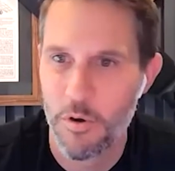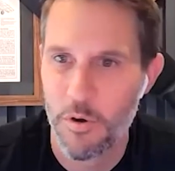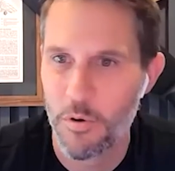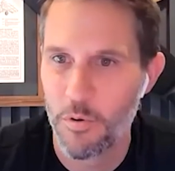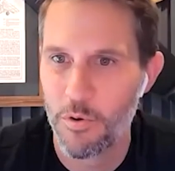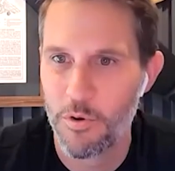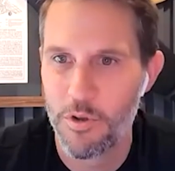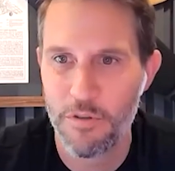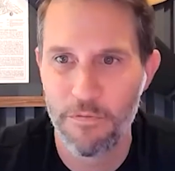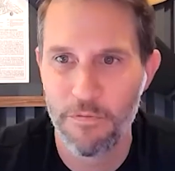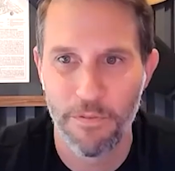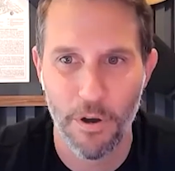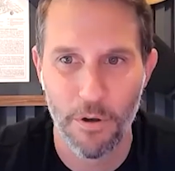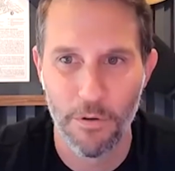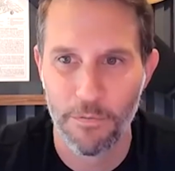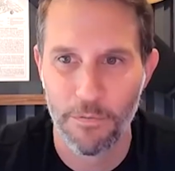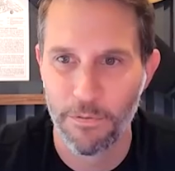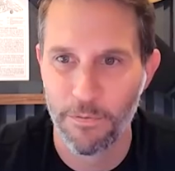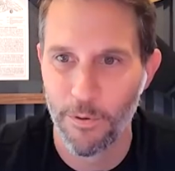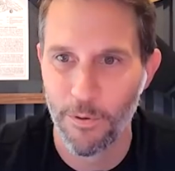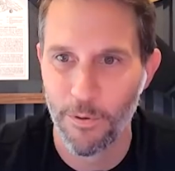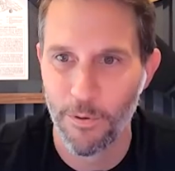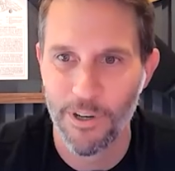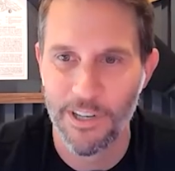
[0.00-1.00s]
who you vote
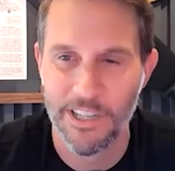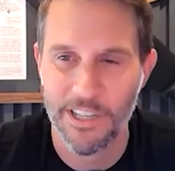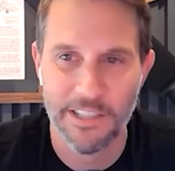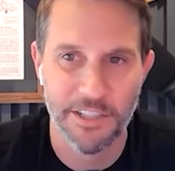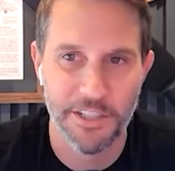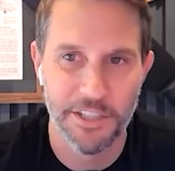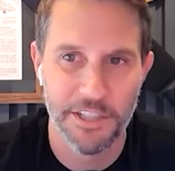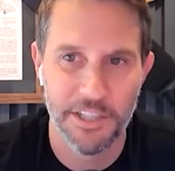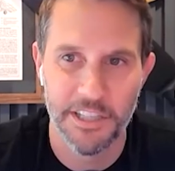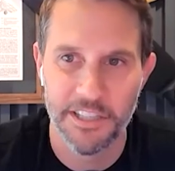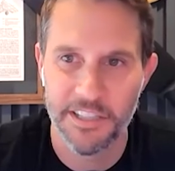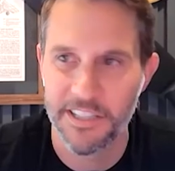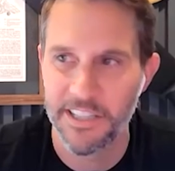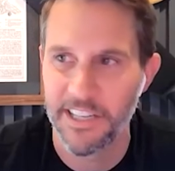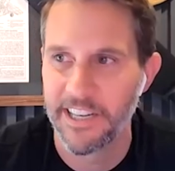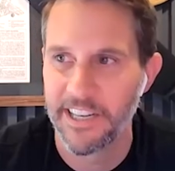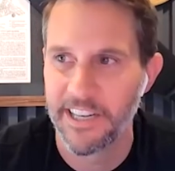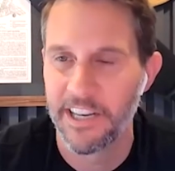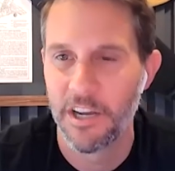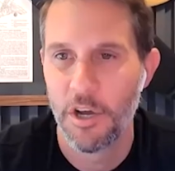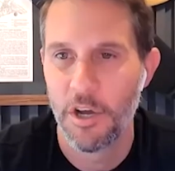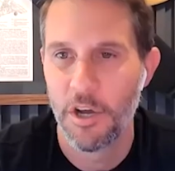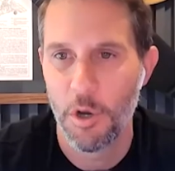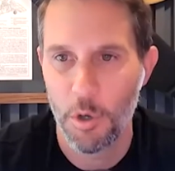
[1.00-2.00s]
for it's just like
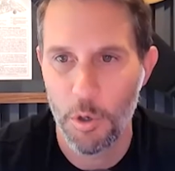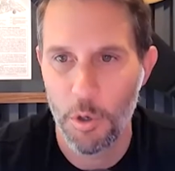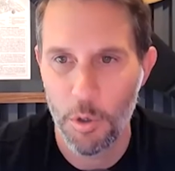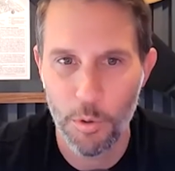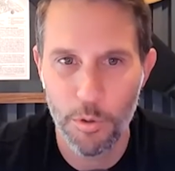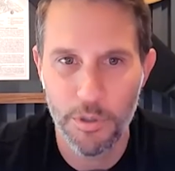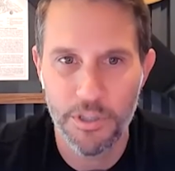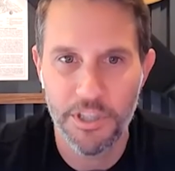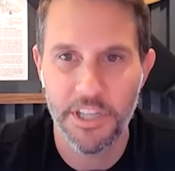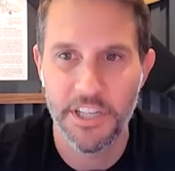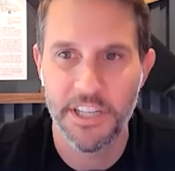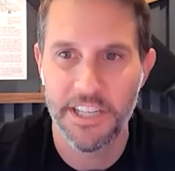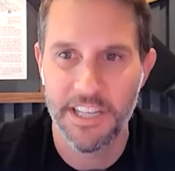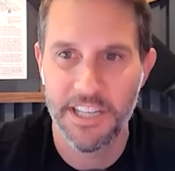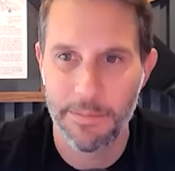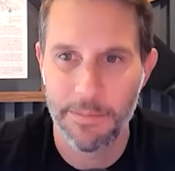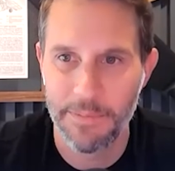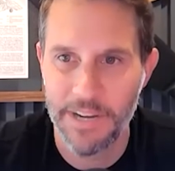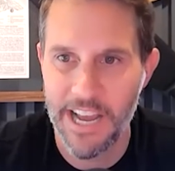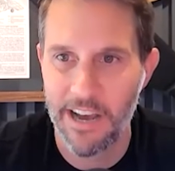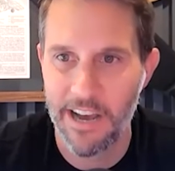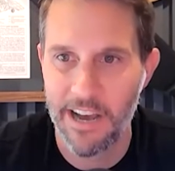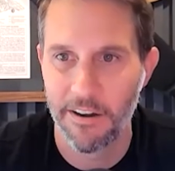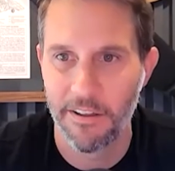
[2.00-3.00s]
yep who's going to get
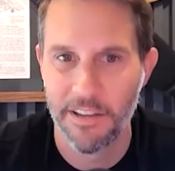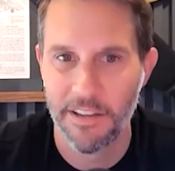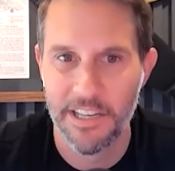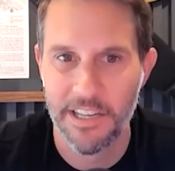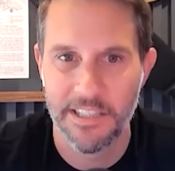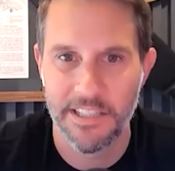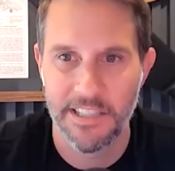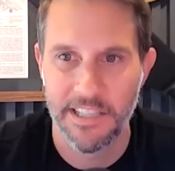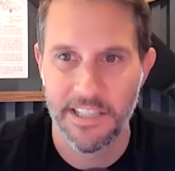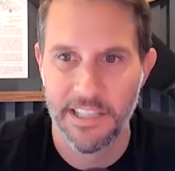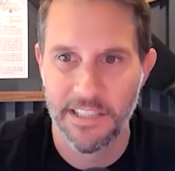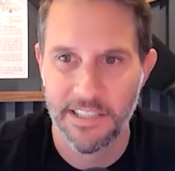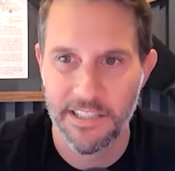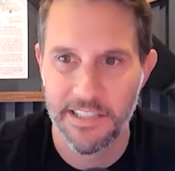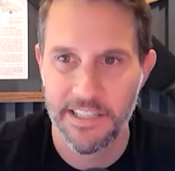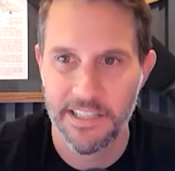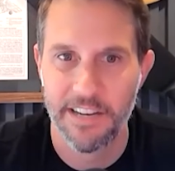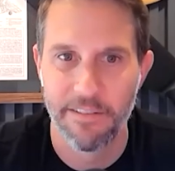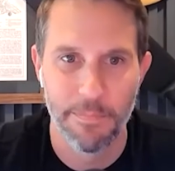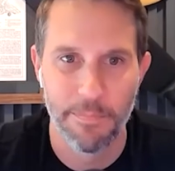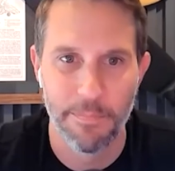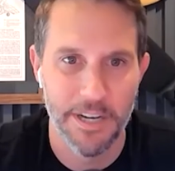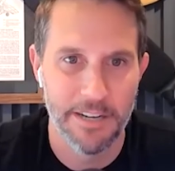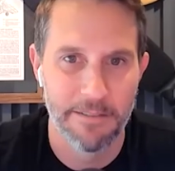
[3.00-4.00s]
me out of this and
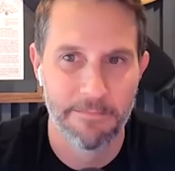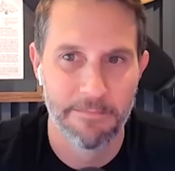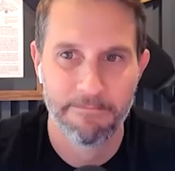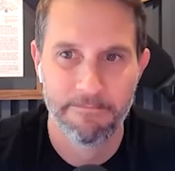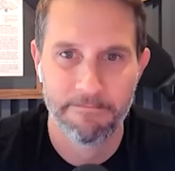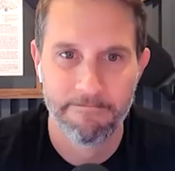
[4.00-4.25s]
save yeah. me?